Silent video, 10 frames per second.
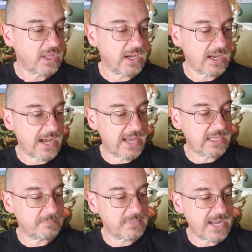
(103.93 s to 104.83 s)
Uh, I
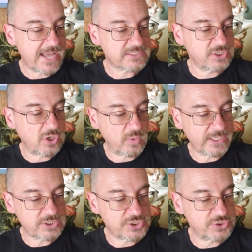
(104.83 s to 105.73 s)
am not
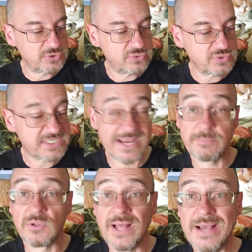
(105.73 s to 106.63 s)
going to
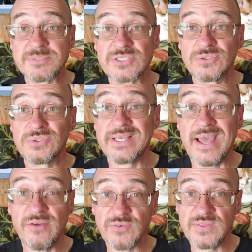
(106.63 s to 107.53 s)
sample
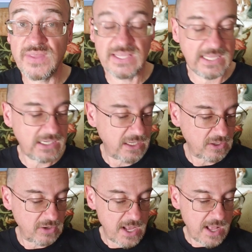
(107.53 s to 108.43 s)
absolutely everything in
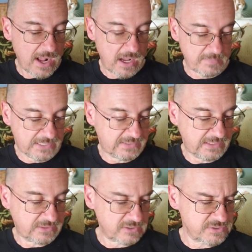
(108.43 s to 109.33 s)
here. Um, I
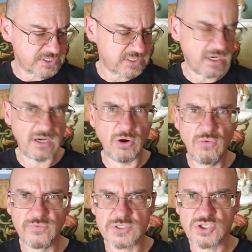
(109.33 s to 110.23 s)
think there's uh,
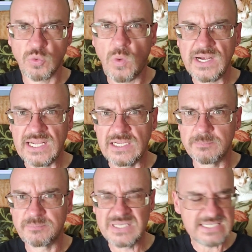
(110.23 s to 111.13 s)
over 20
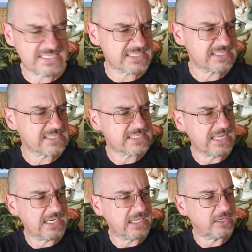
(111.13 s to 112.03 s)
pieces
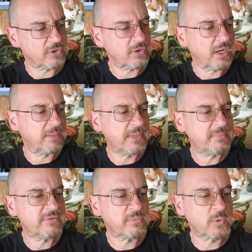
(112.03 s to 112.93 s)
in here, uh,
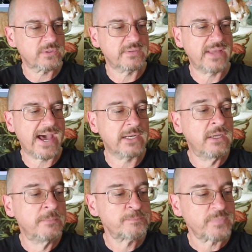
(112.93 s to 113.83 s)
maybe even more than that.
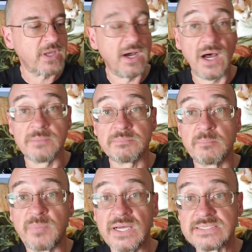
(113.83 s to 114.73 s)

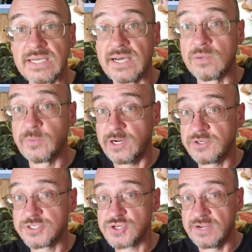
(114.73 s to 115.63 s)
Um, but uh, we are
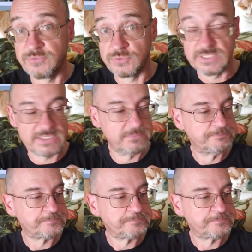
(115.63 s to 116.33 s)
going to try a few of these.